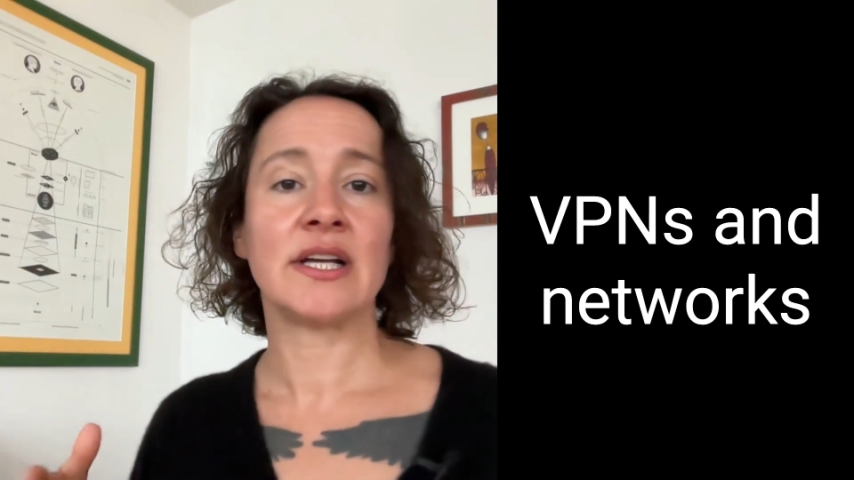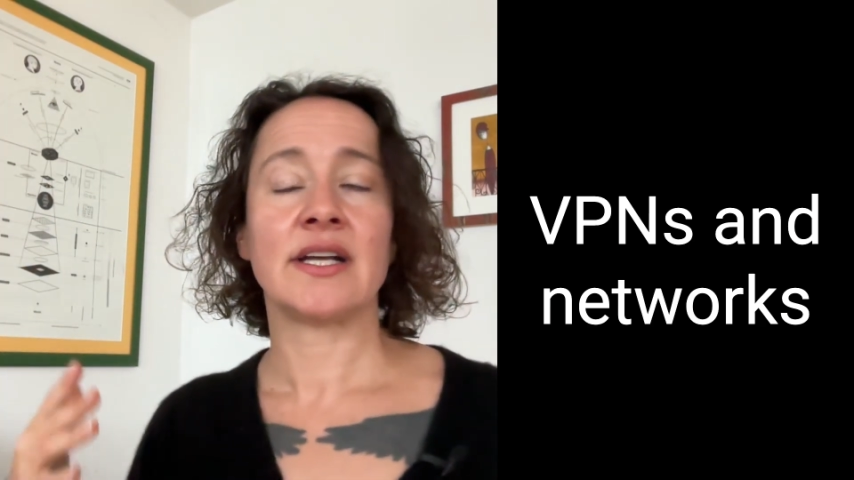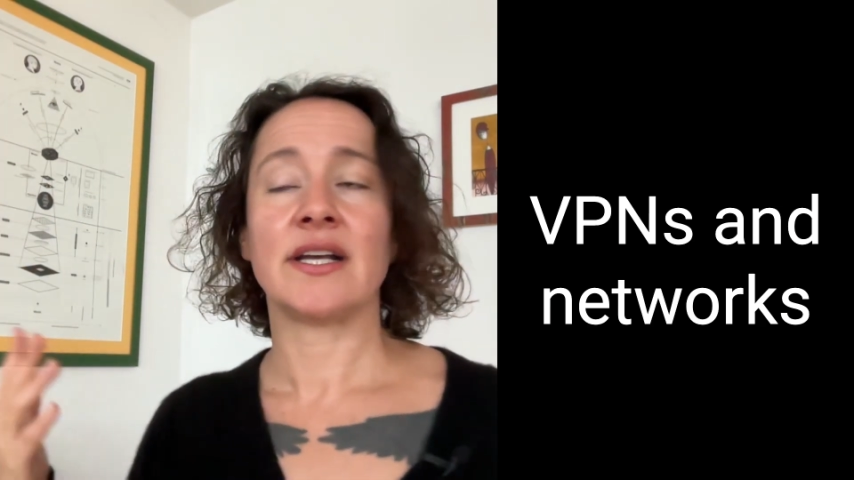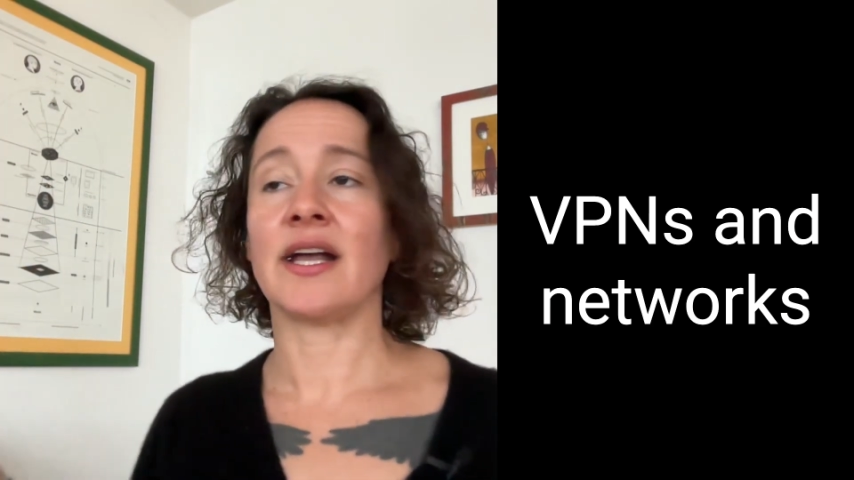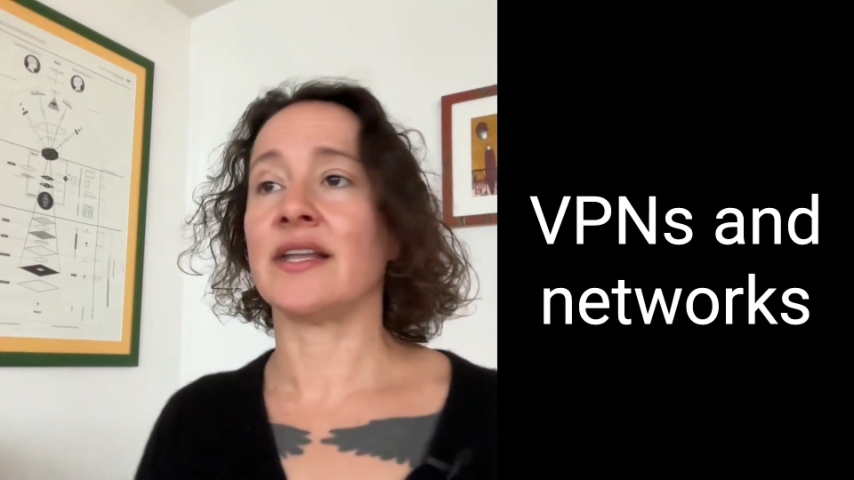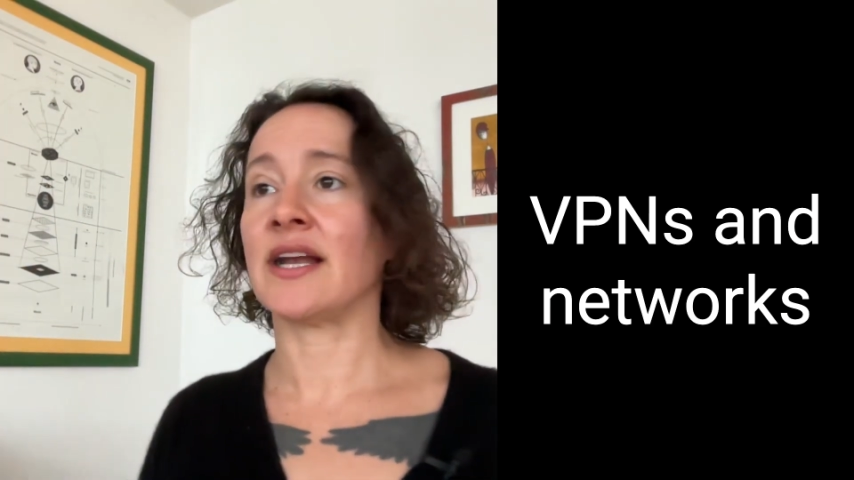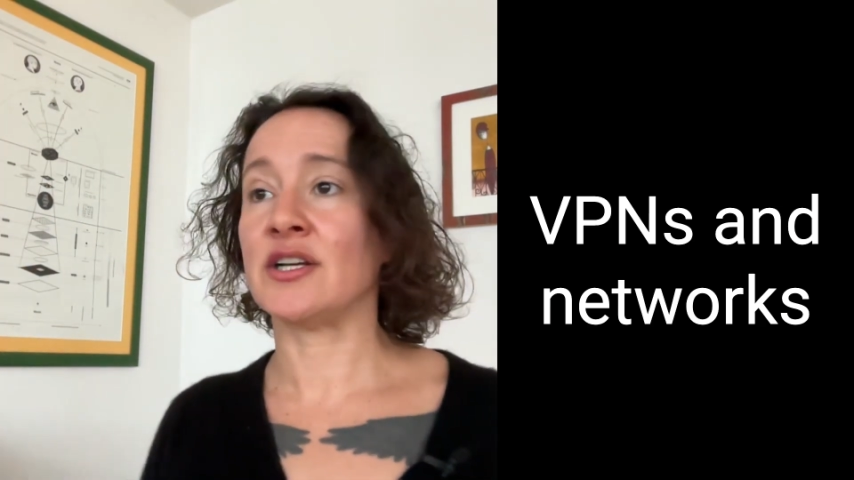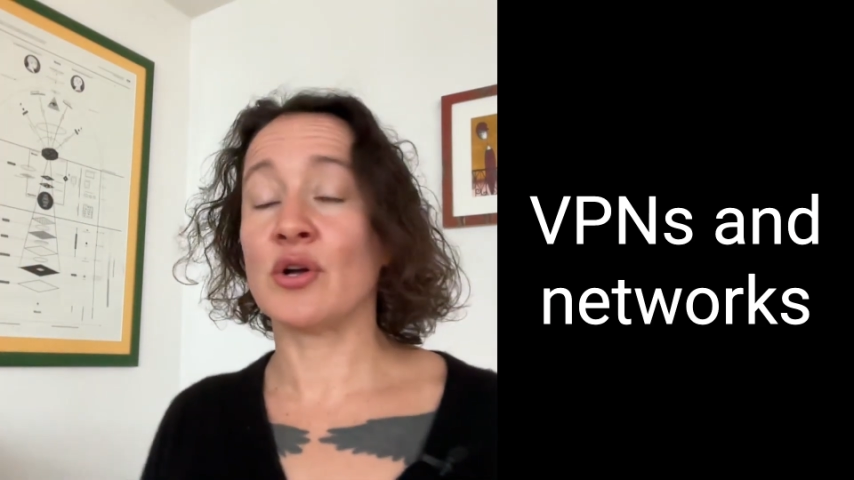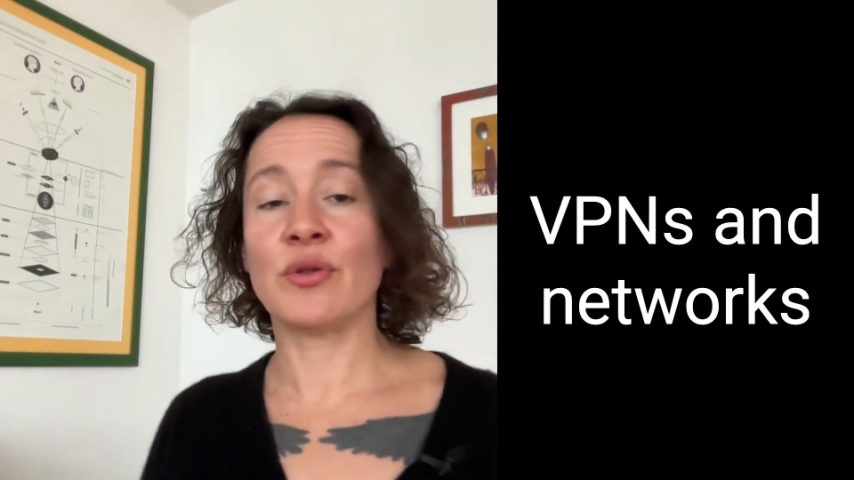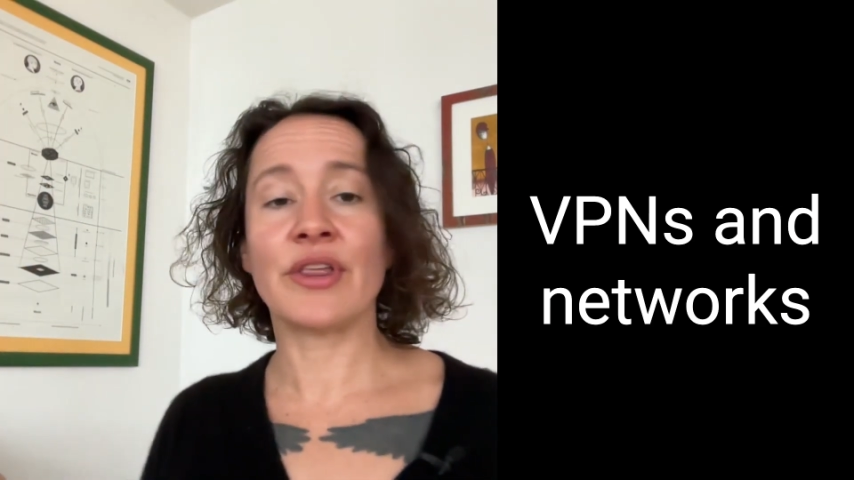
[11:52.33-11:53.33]
And I
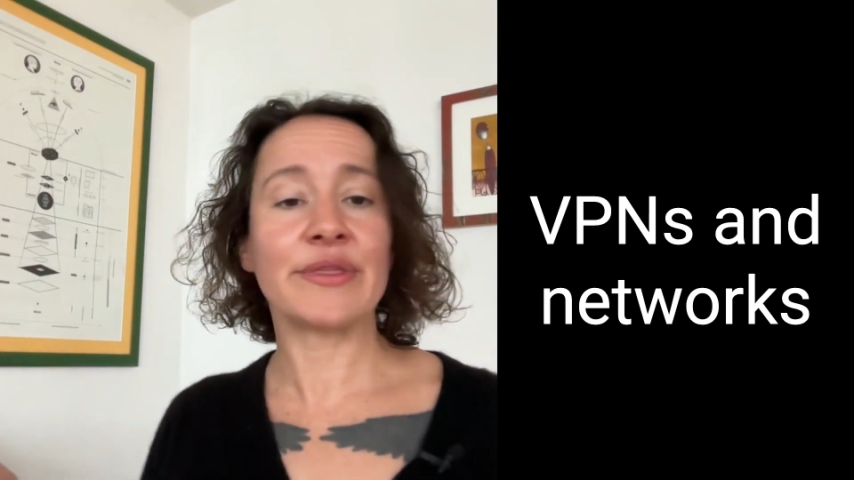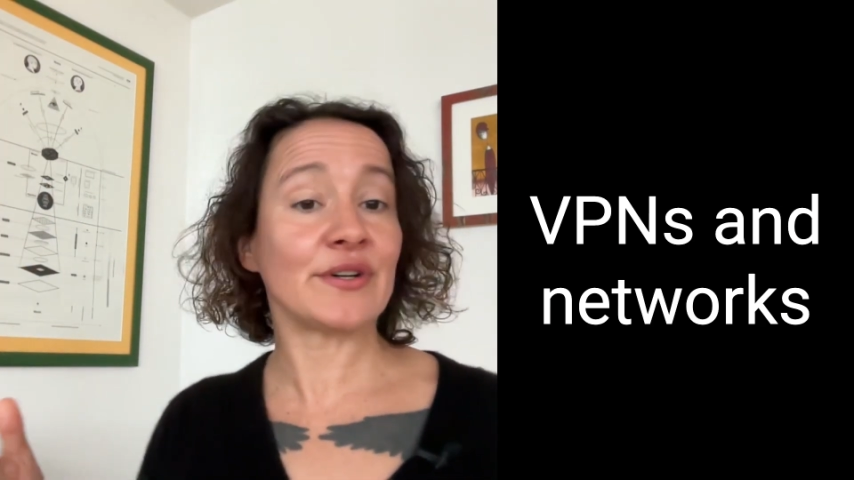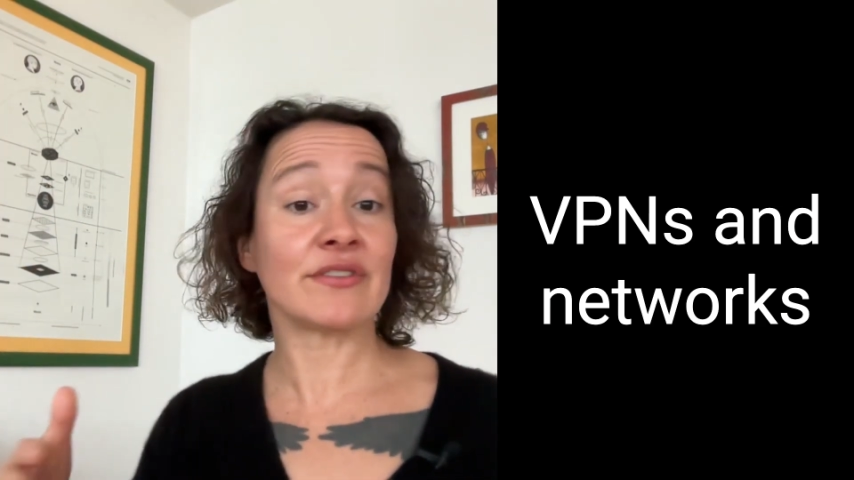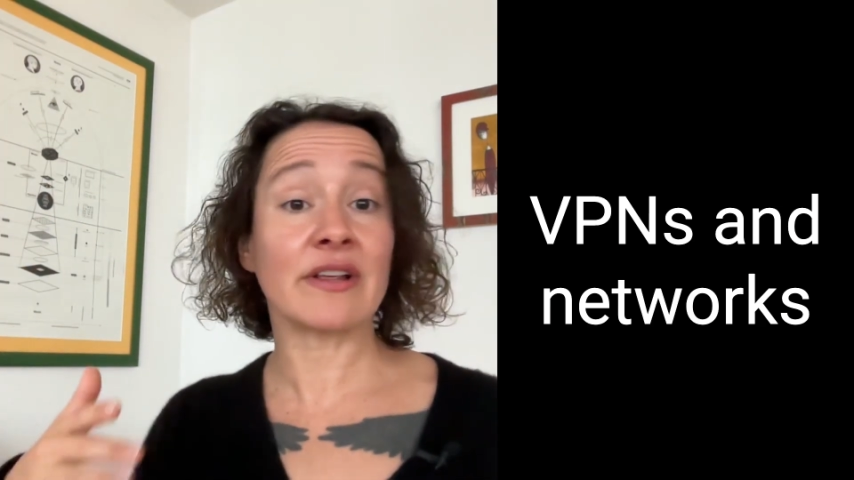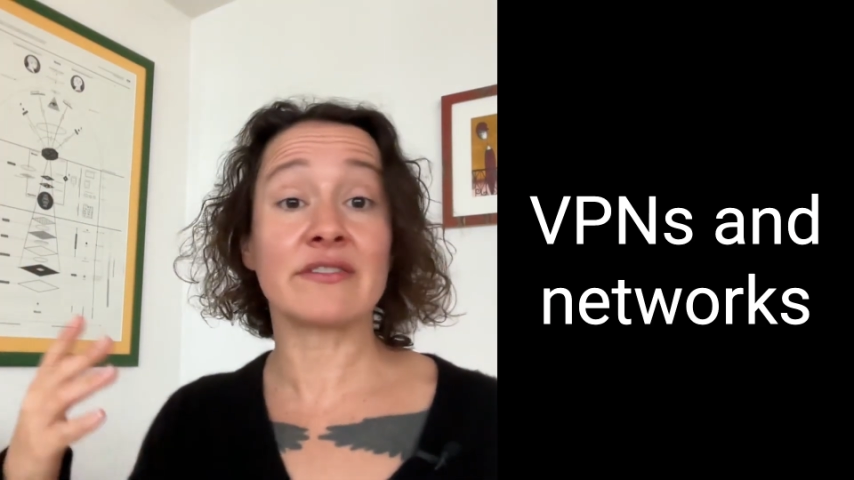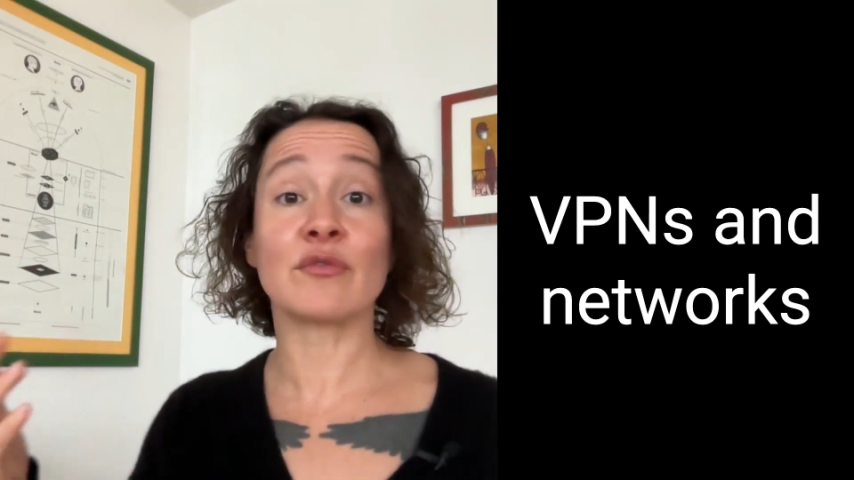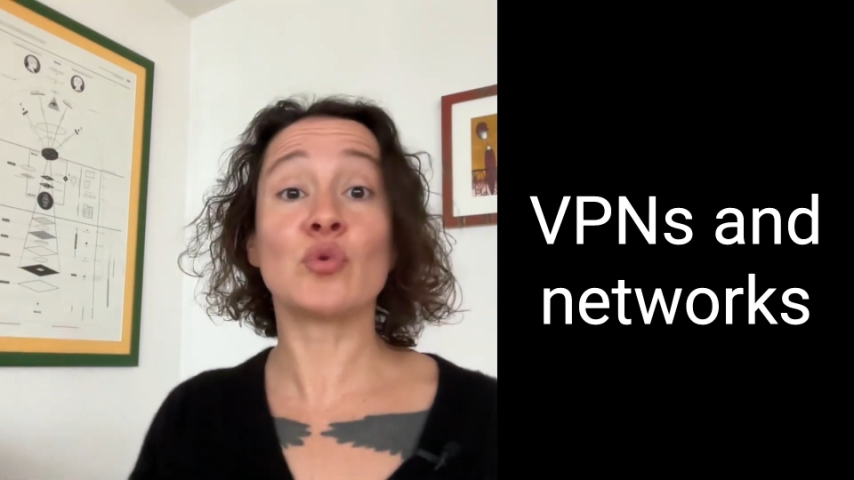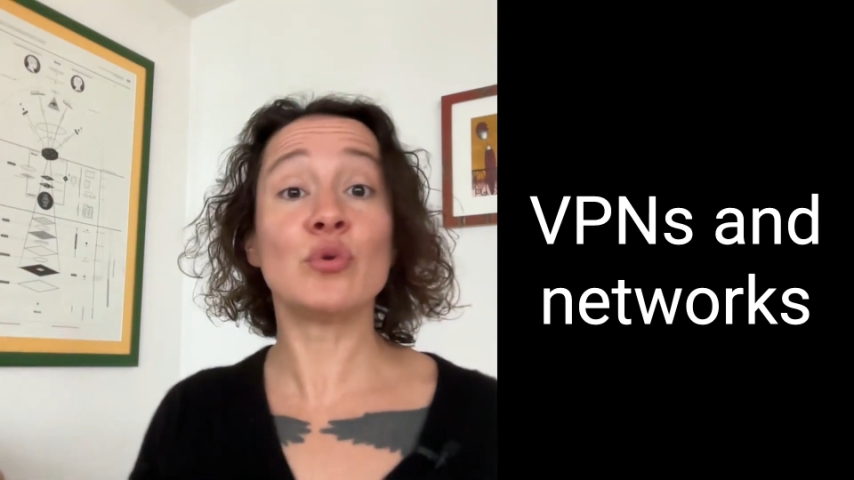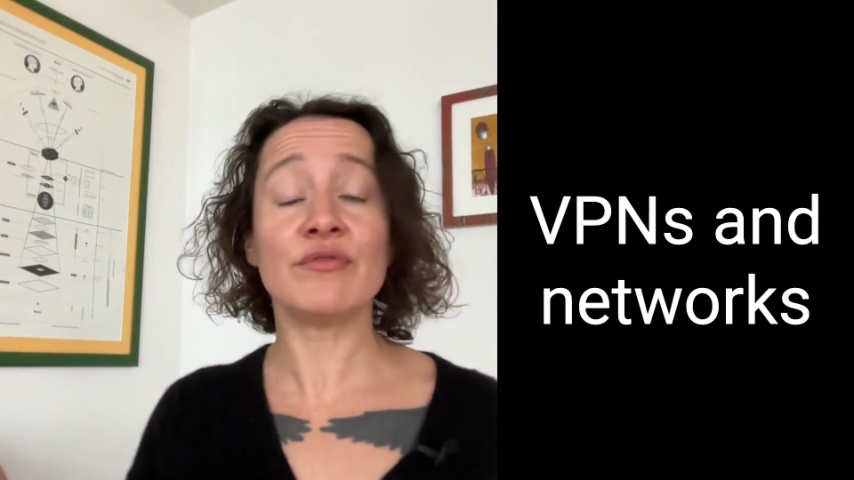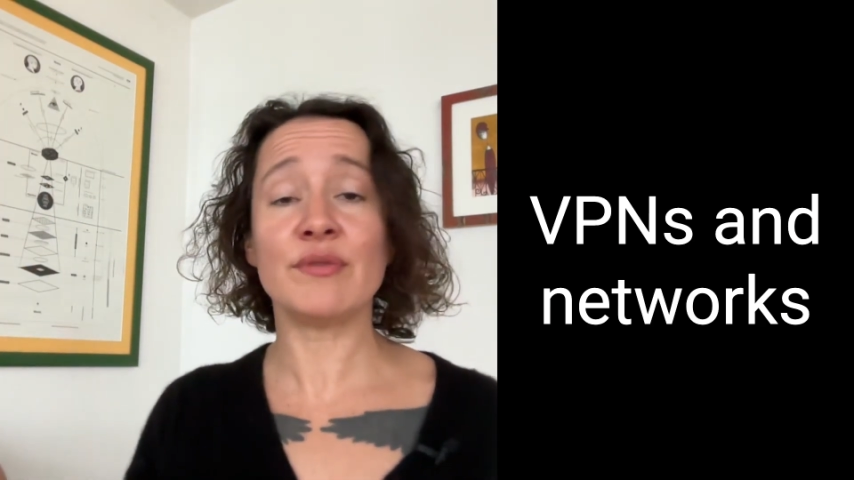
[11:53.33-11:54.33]
know that there's lots of
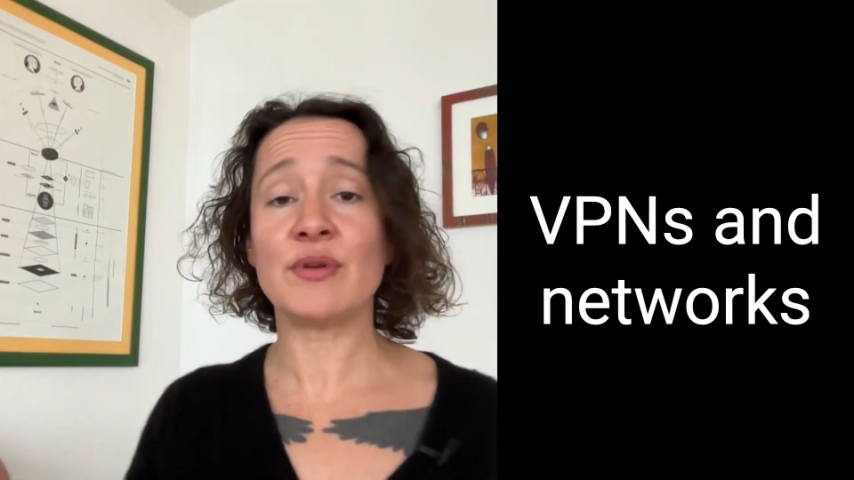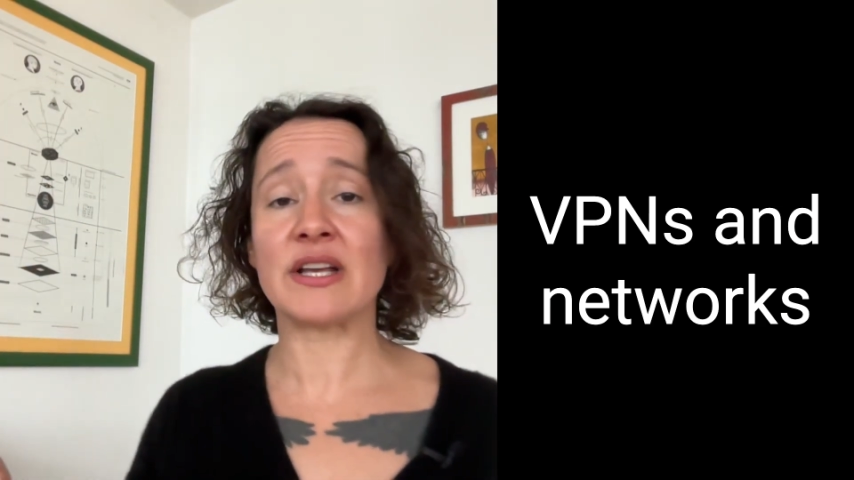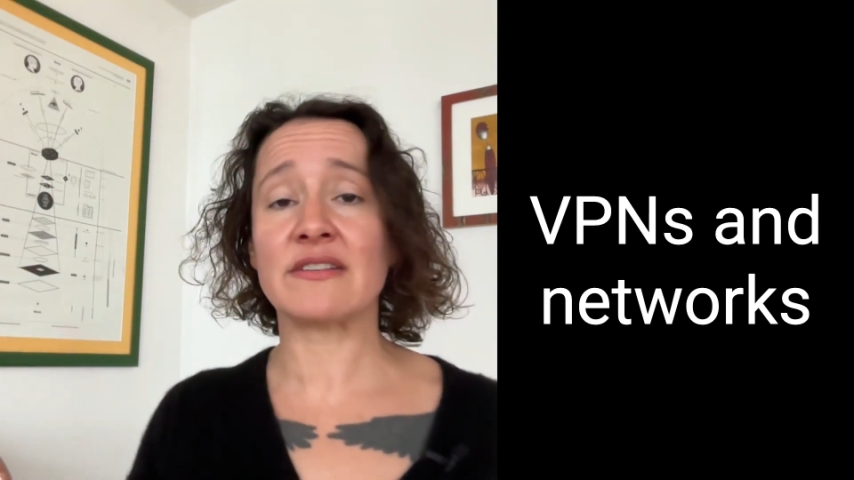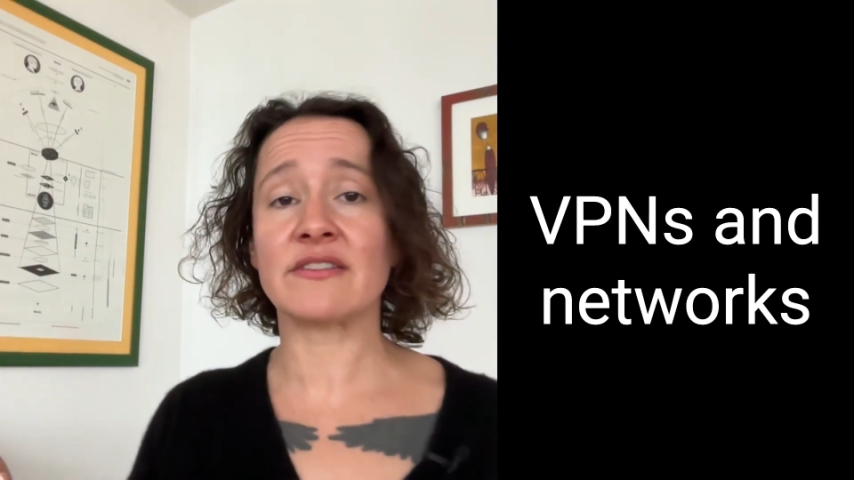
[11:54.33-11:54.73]
cool VPN